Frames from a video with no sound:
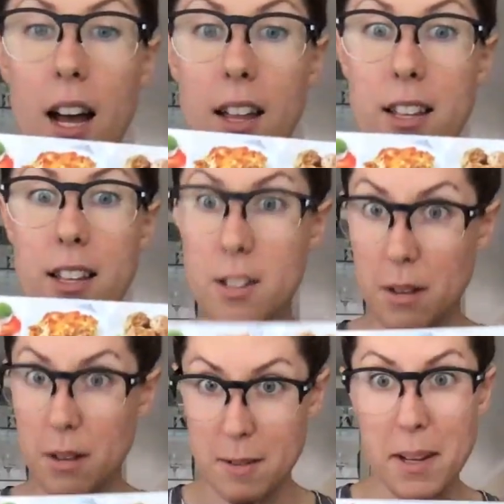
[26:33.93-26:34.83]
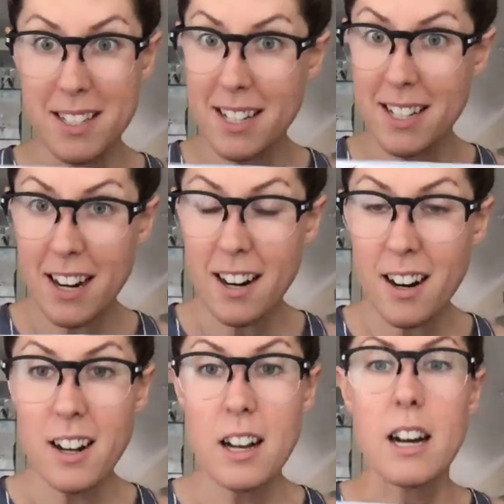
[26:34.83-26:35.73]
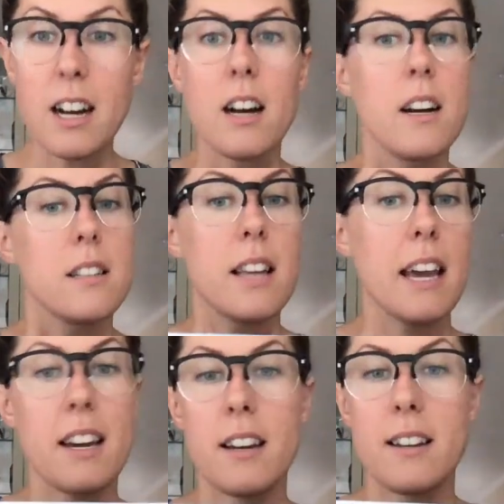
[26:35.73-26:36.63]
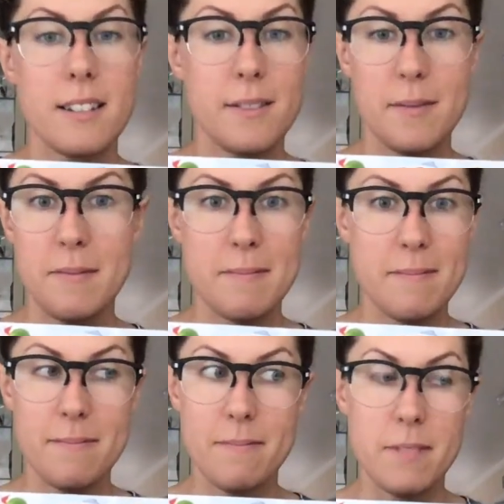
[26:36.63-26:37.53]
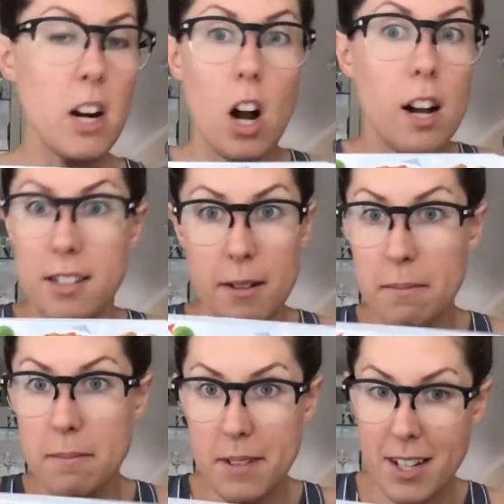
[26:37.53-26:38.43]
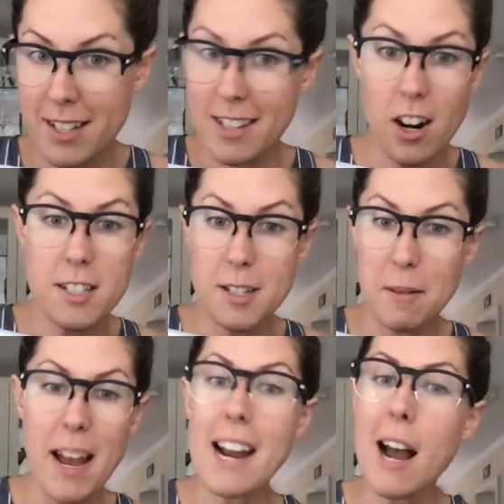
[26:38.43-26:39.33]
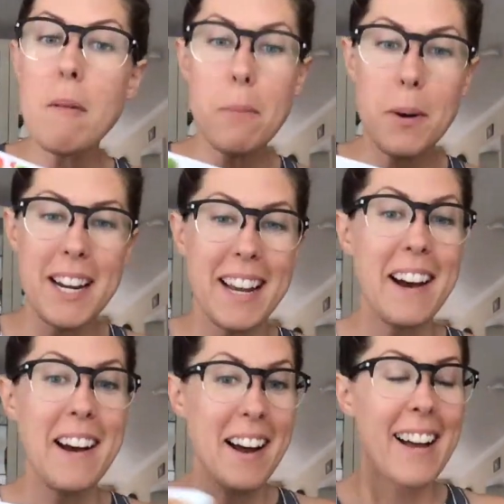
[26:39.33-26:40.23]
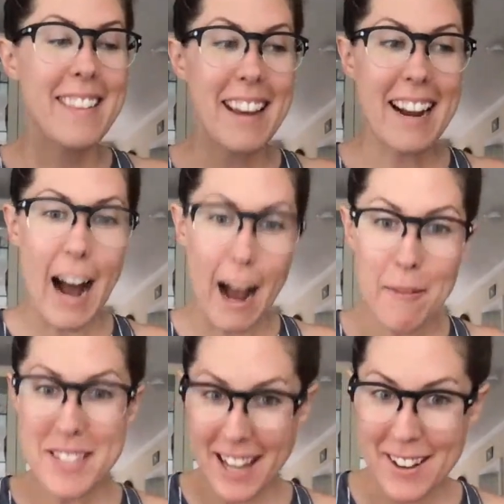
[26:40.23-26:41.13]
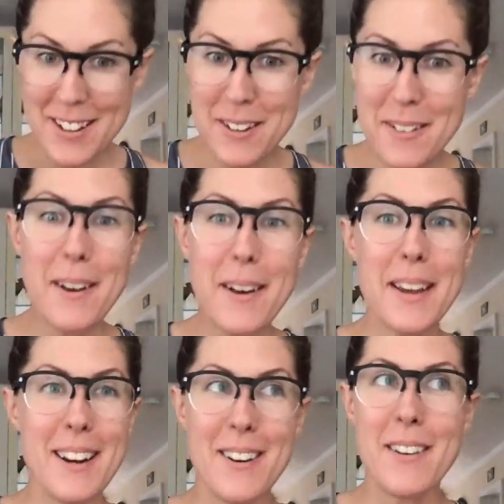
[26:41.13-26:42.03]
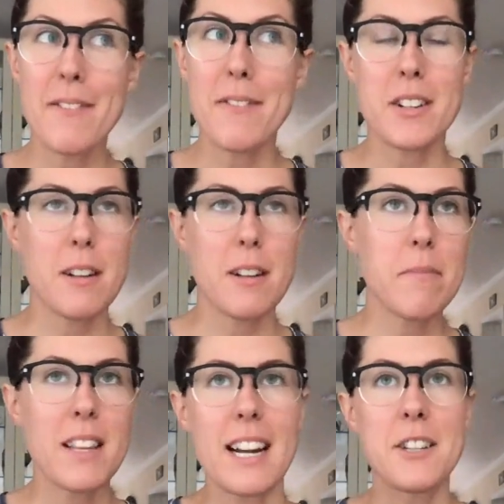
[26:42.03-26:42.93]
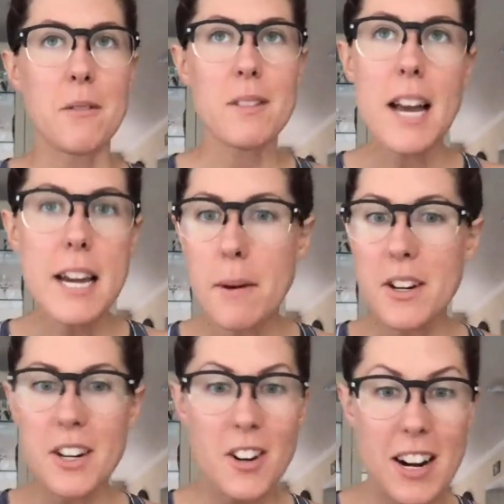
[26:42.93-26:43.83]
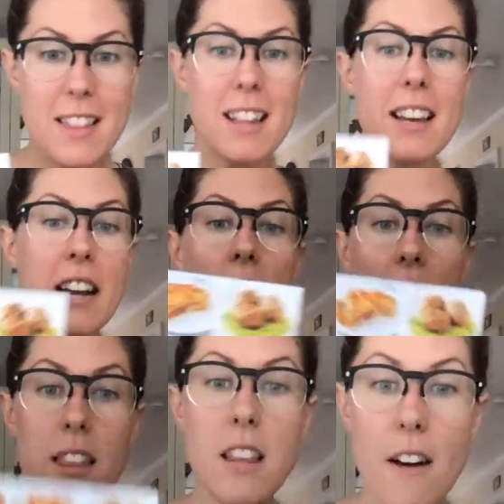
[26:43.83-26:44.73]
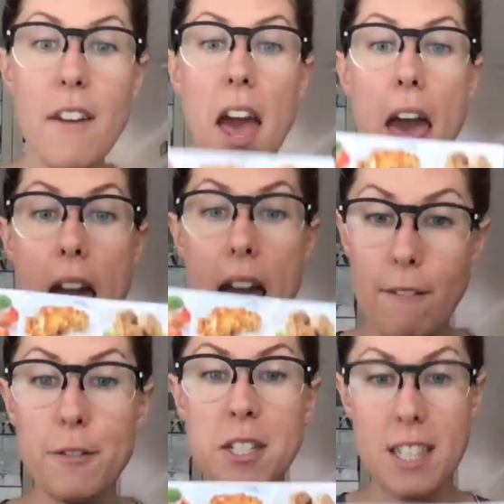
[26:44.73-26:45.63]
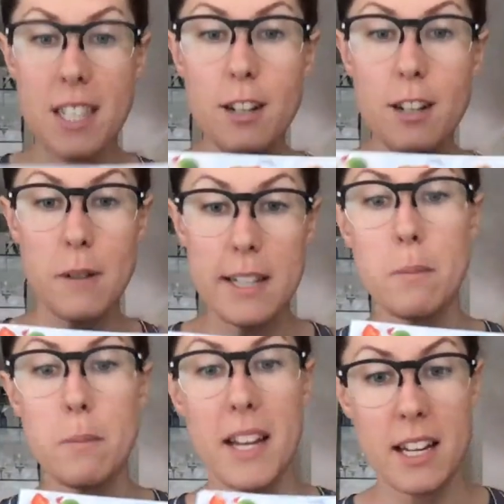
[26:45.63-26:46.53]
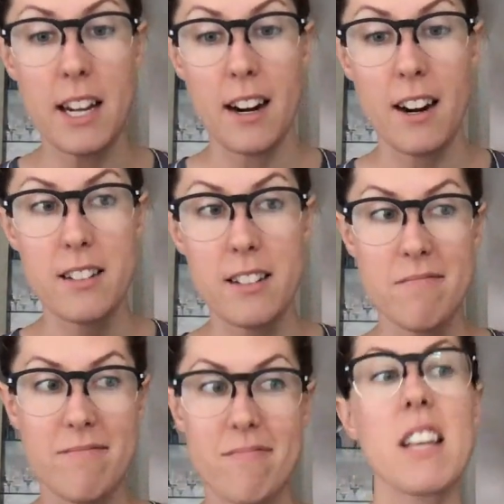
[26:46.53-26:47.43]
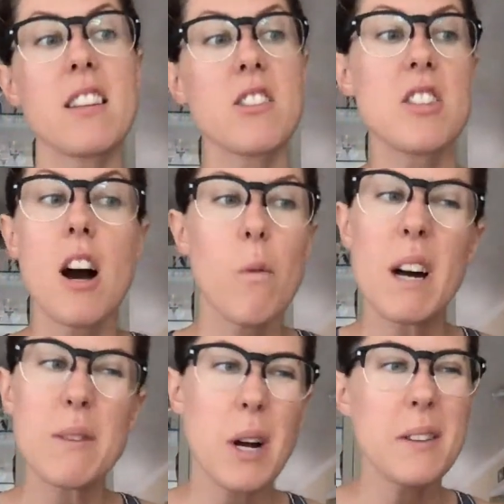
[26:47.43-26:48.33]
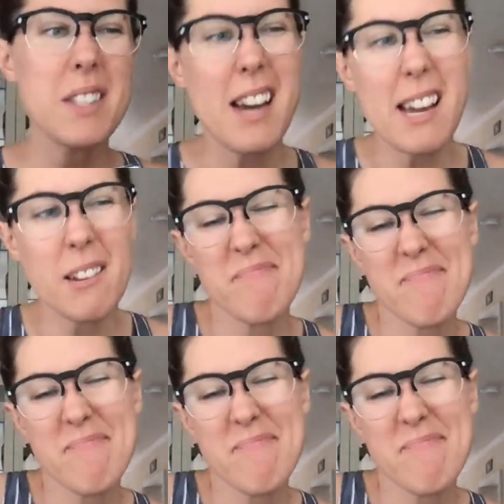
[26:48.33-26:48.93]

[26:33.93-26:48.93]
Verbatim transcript: these recipes in here, like, they're awesome. They're awesome. And I'm a pretty, like I will tell you, uh, you know, if there's something that I don't like about it or anything, like I love every single recipe in here. Like there's not one where I was like,